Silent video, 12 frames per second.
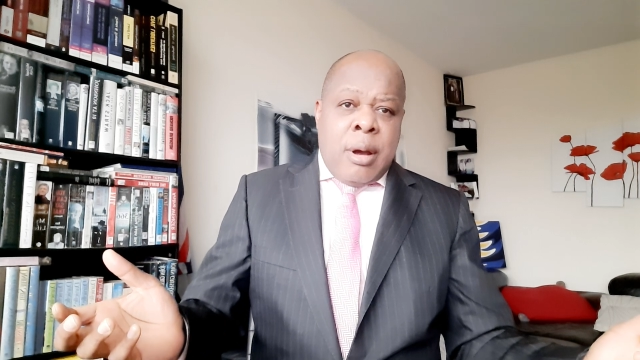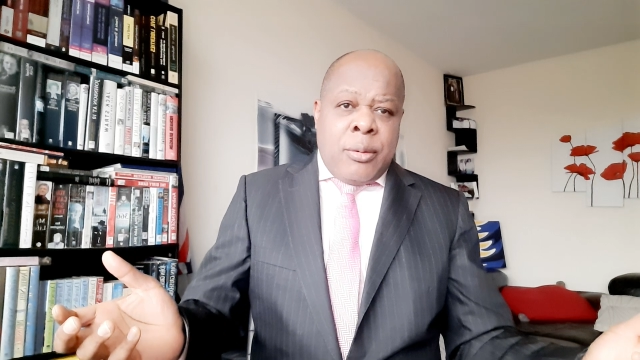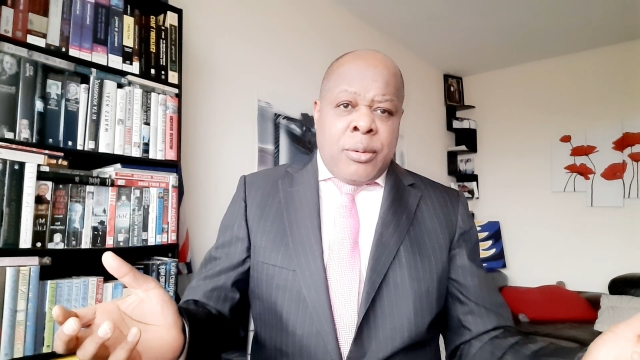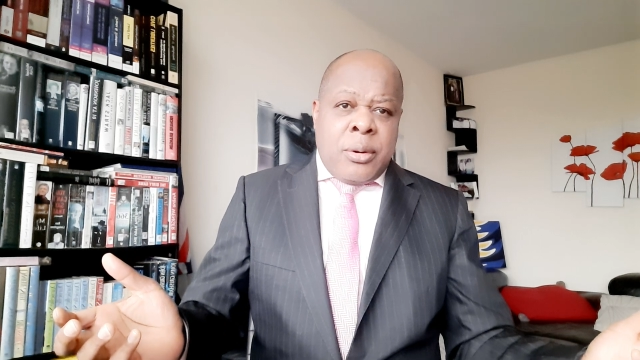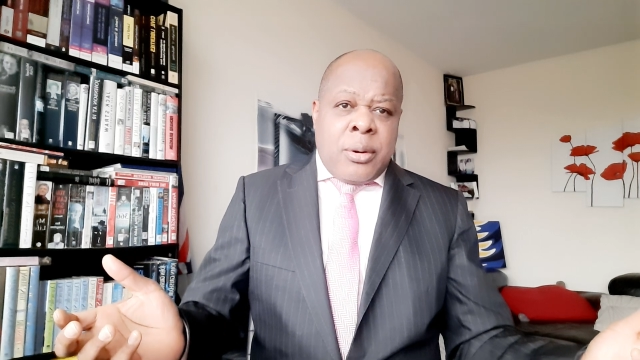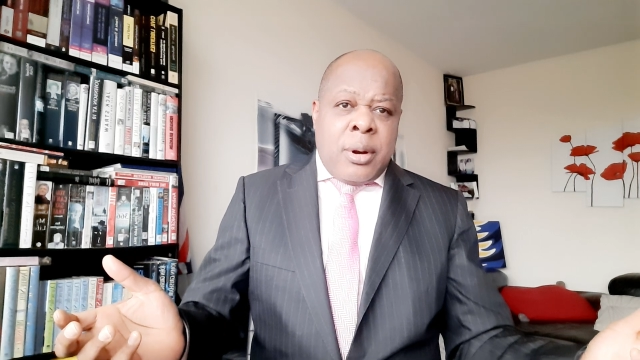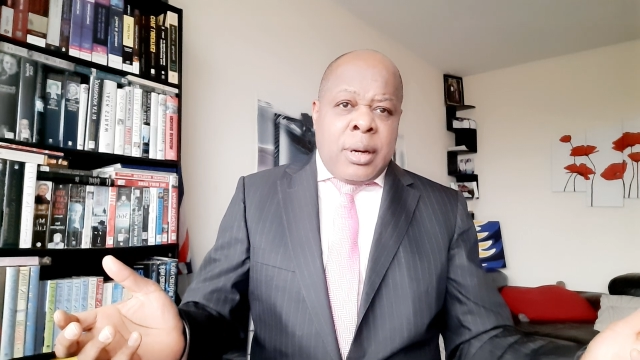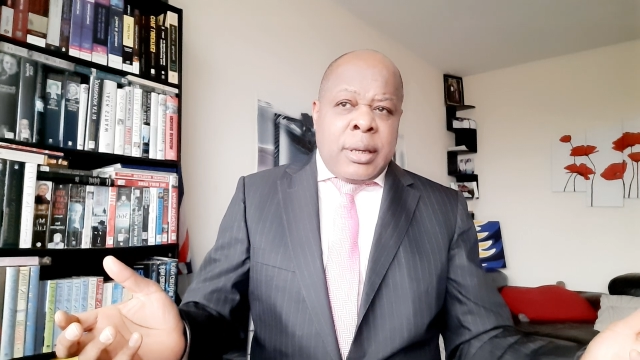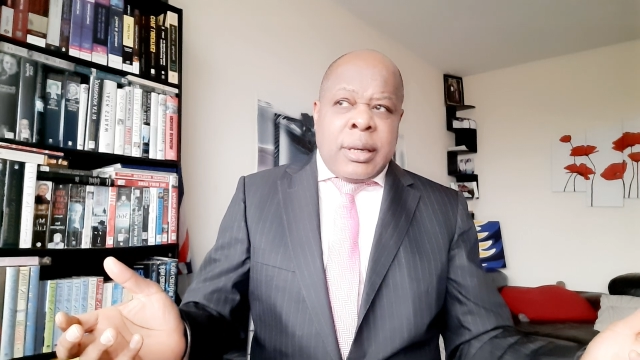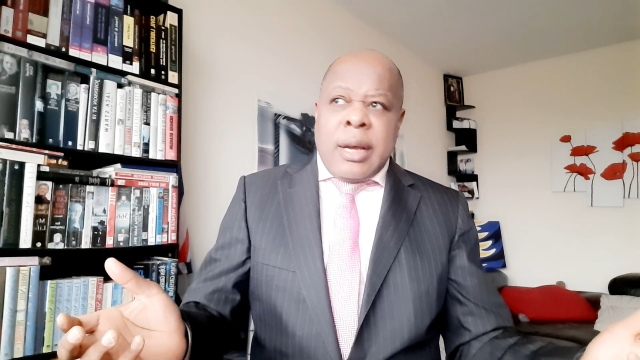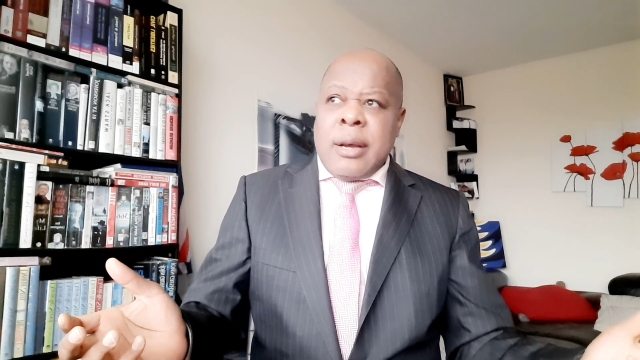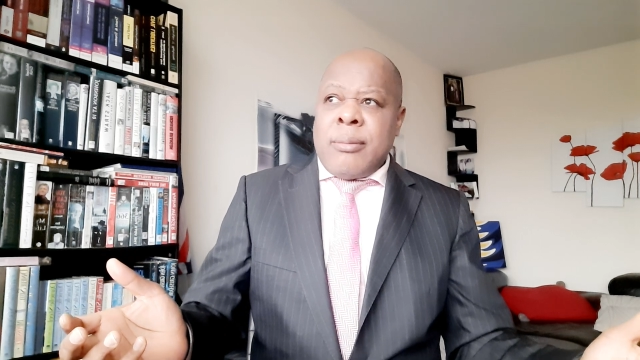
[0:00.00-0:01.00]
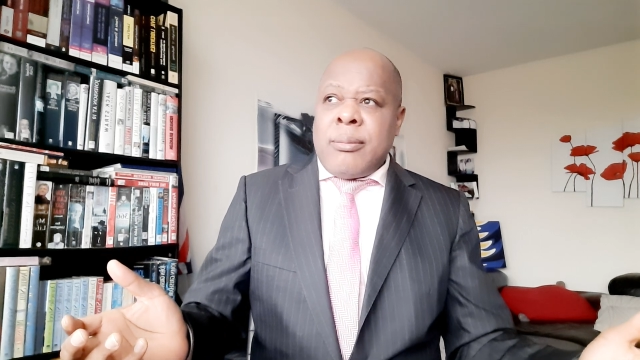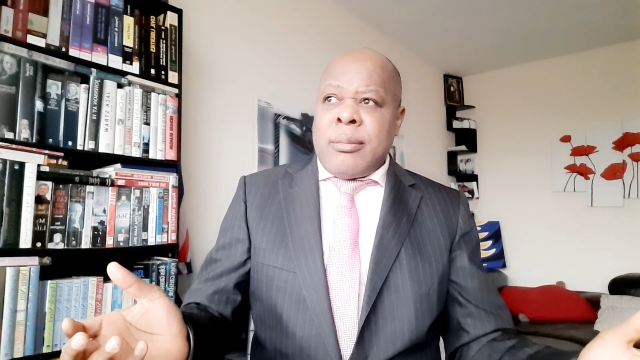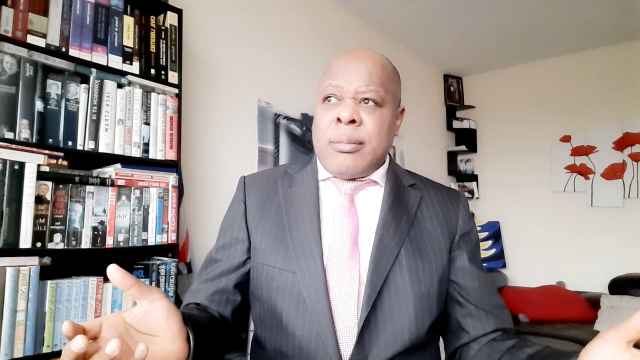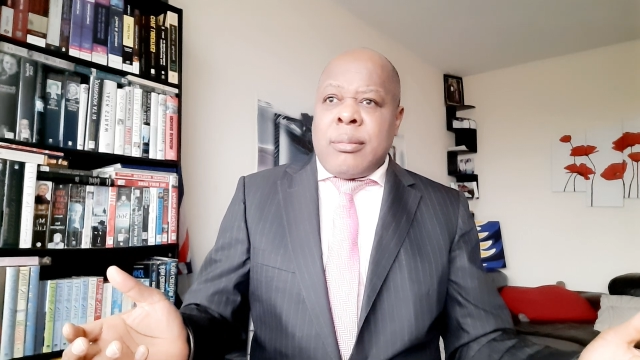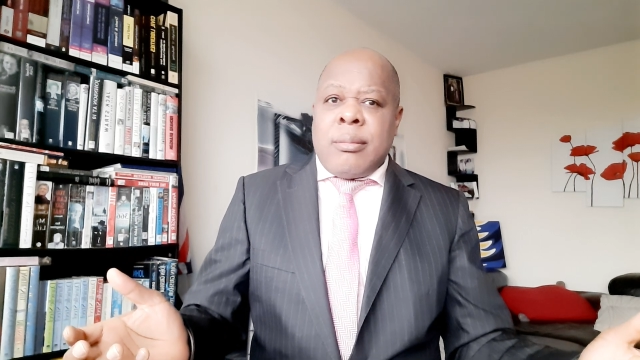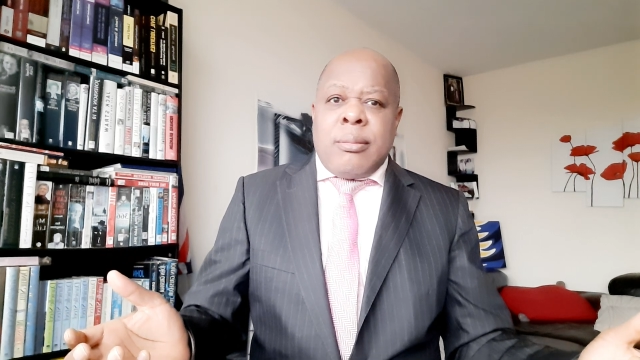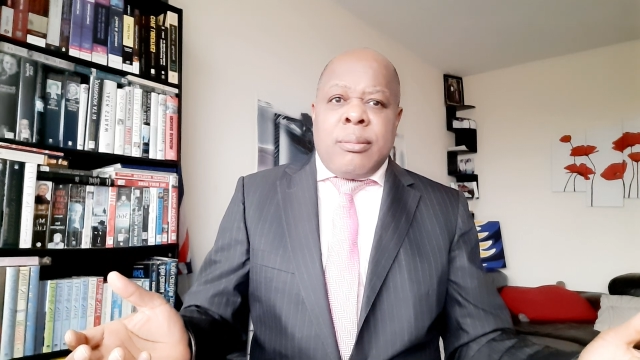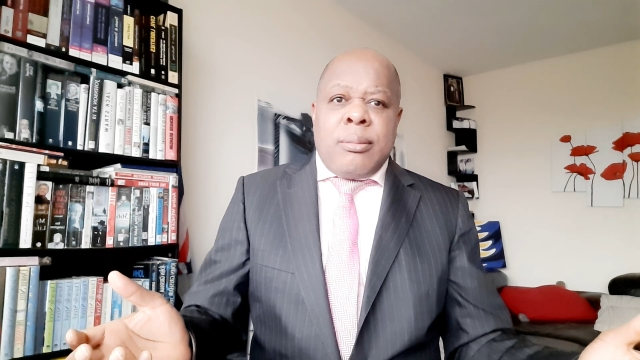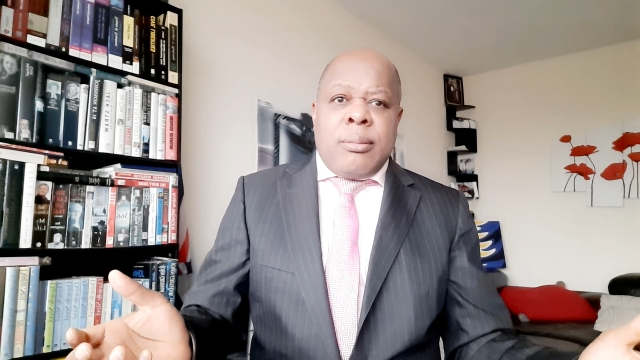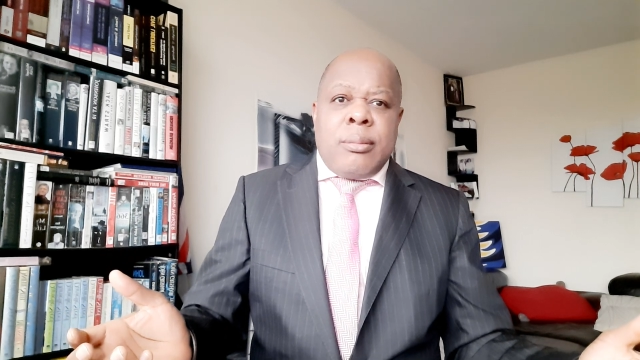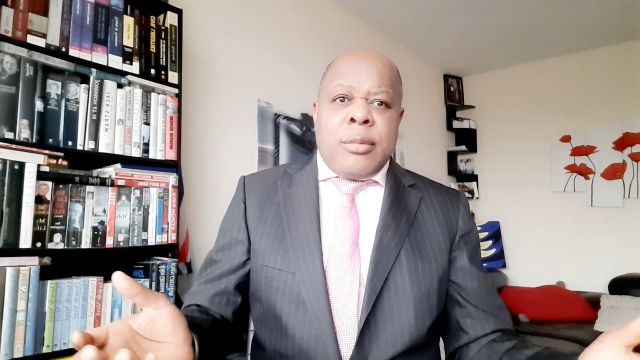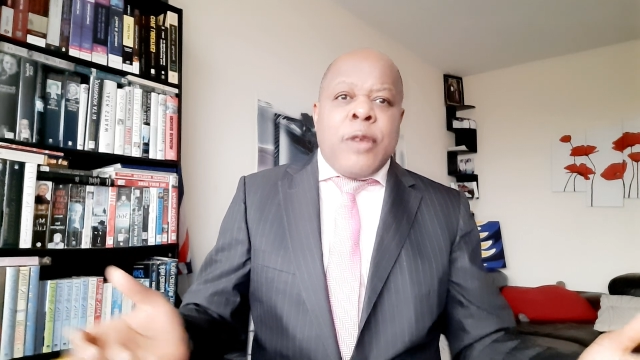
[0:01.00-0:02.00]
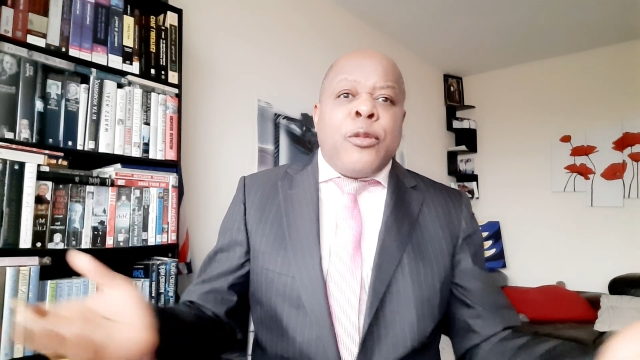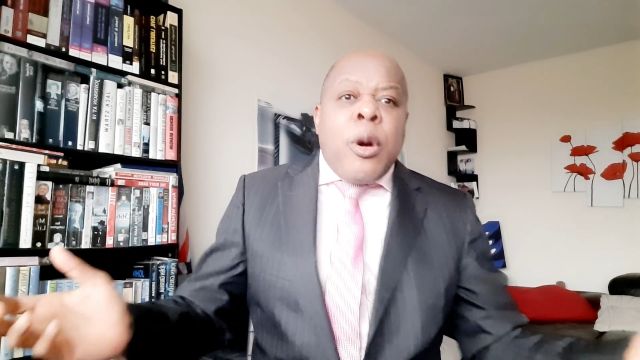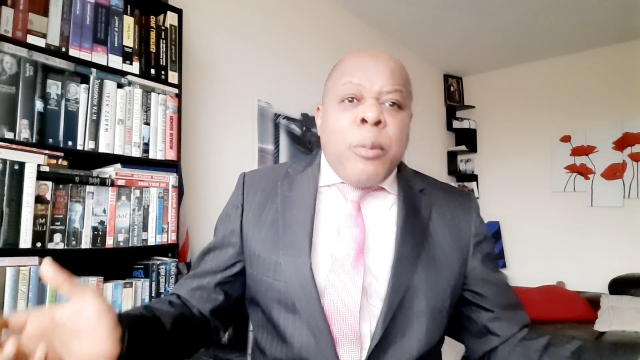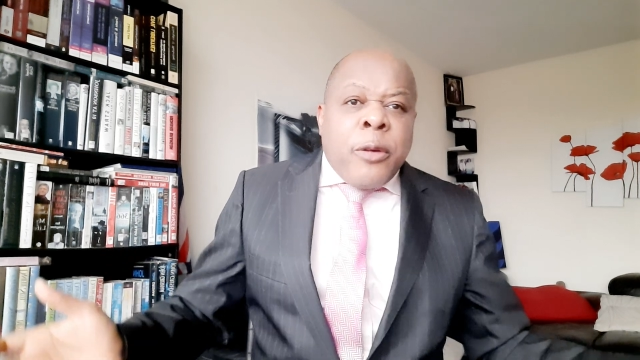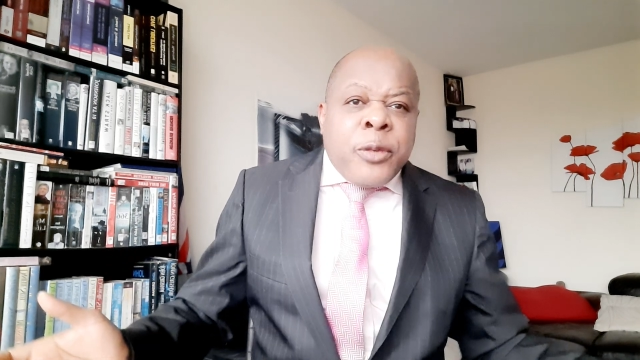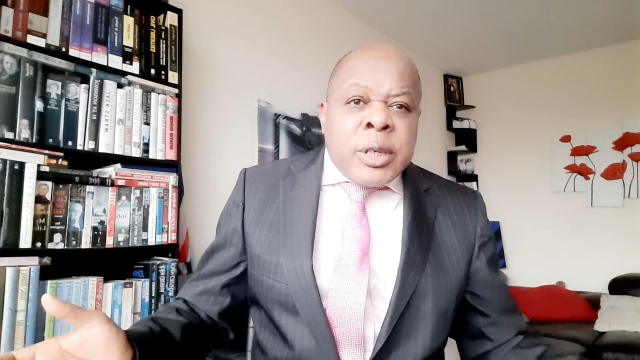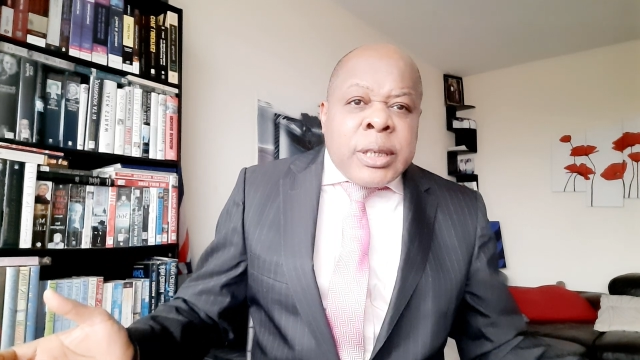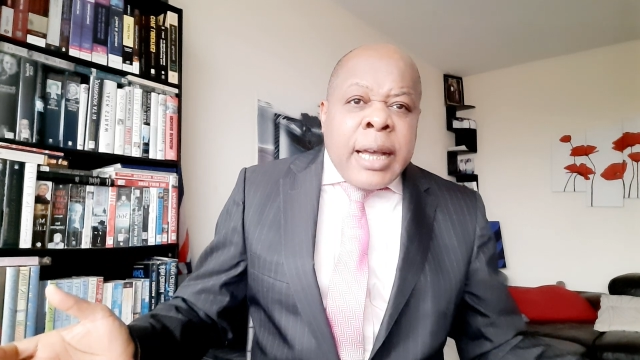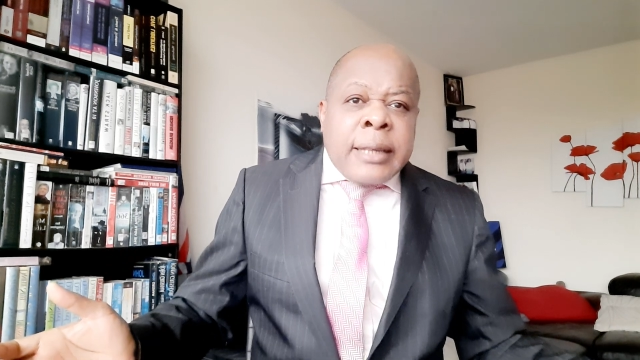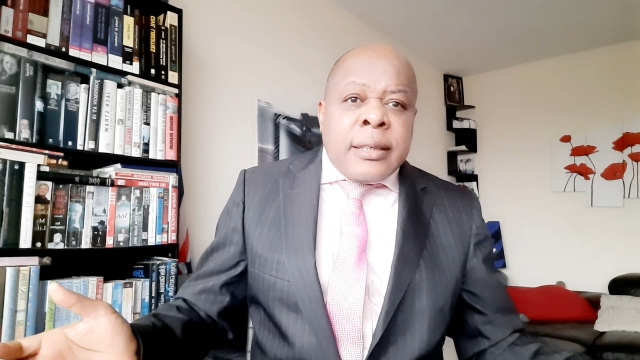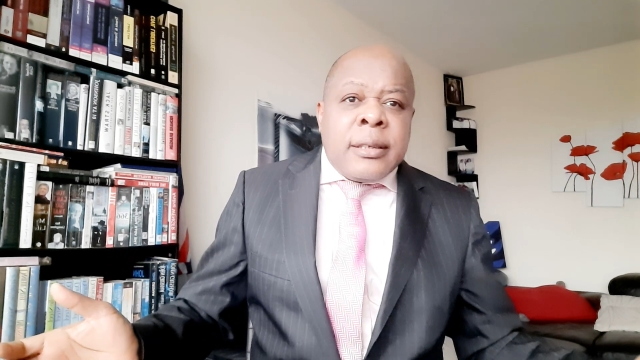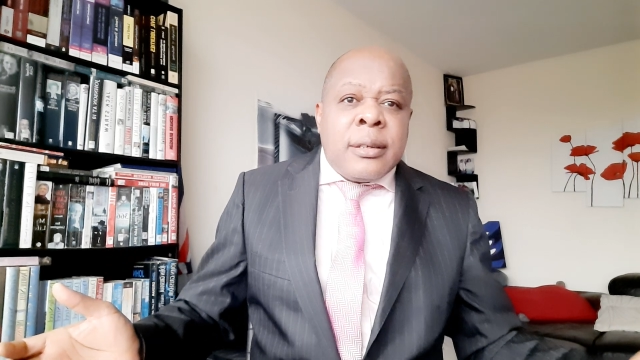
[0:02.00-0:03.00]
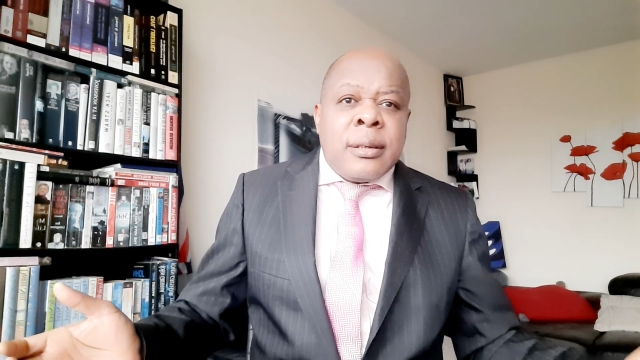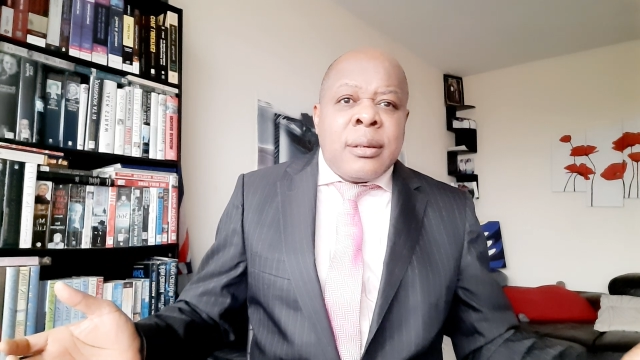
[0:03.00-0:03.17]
the form of a state.